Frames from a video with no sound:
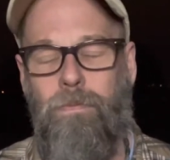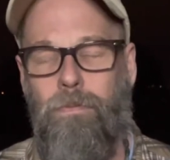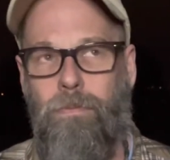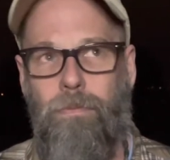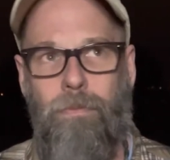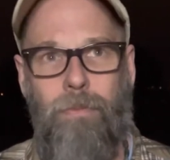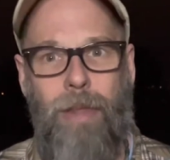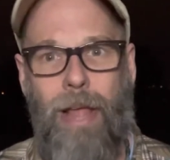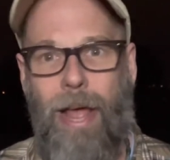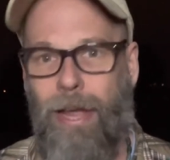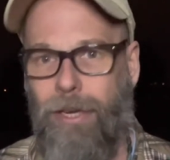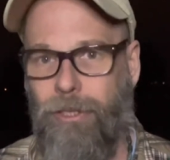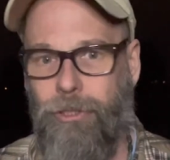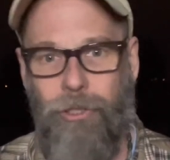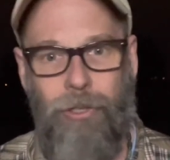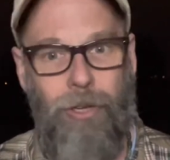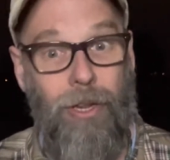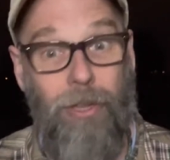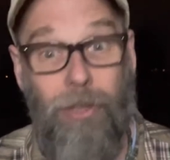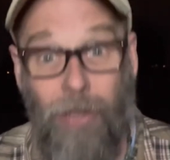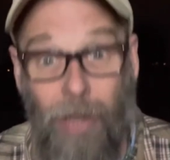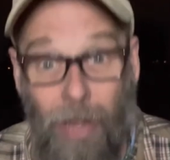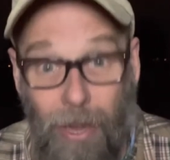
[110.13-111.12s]
last a
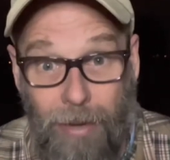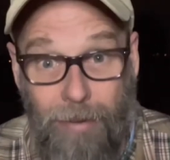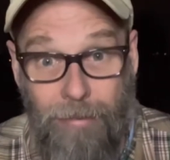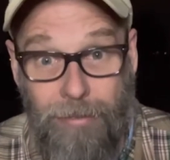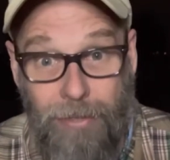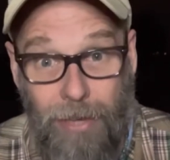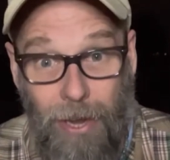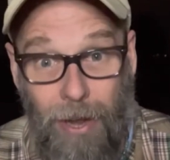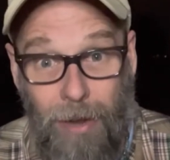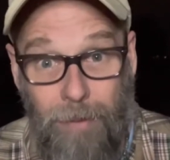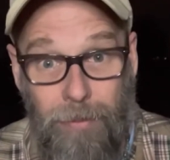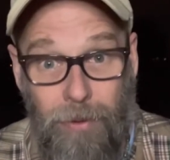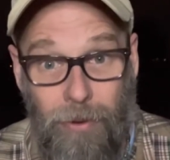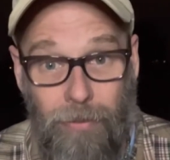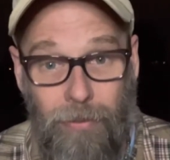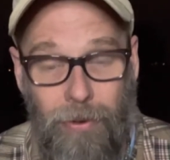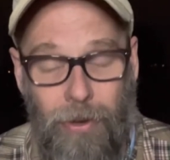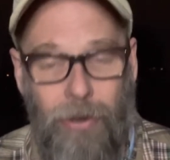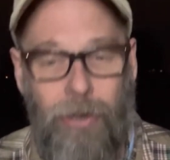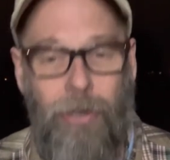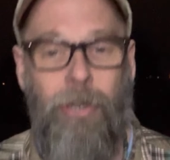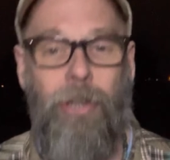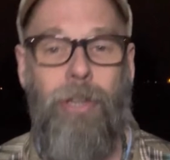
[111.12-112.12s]
lifetime. They're
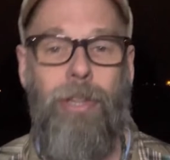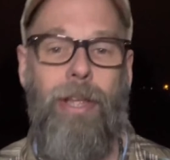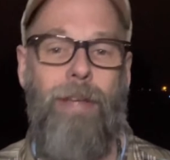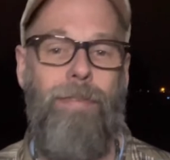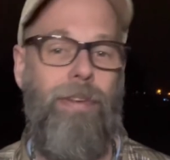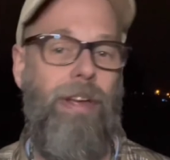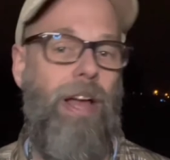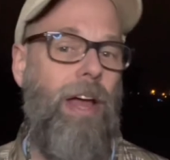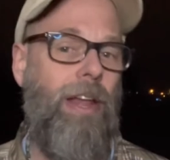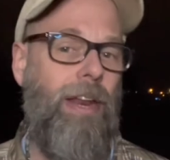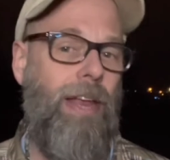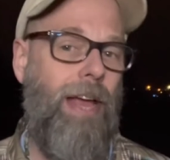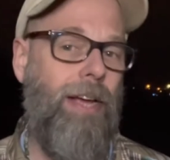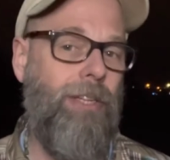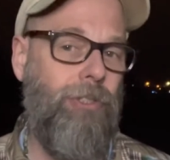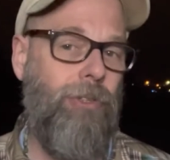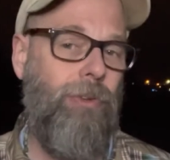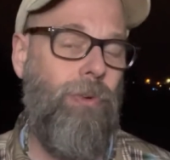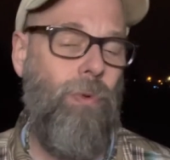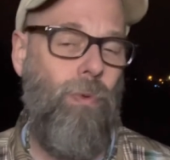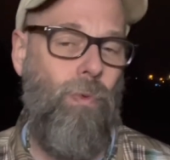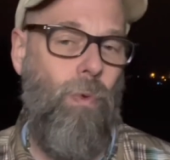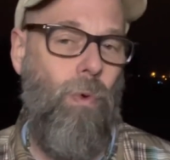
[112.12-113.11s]
very good. They've got
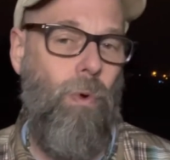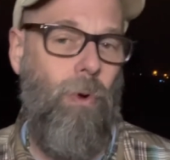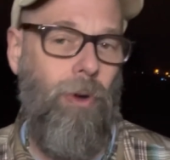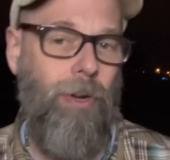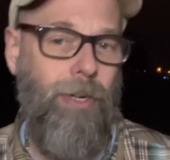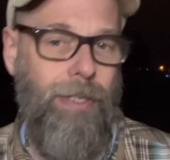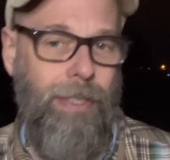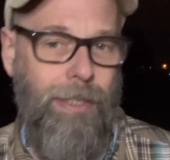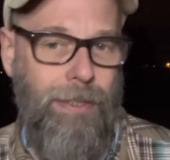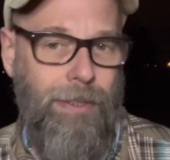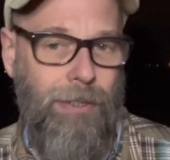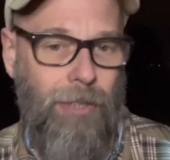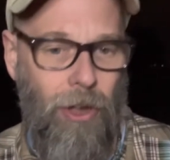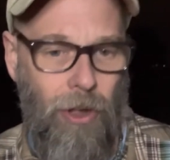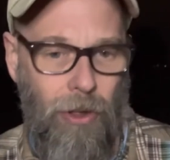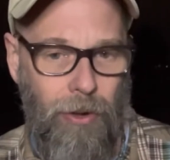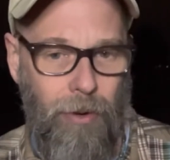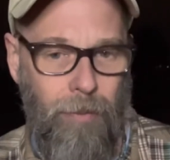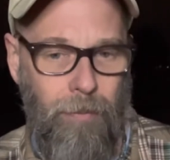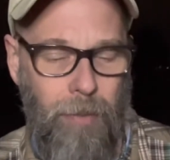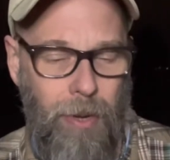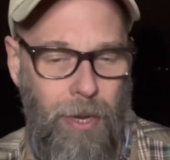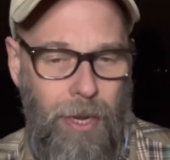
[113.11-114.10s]
excellent warranties on
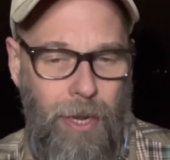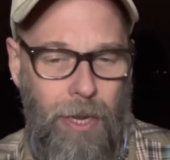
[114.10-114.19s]
them.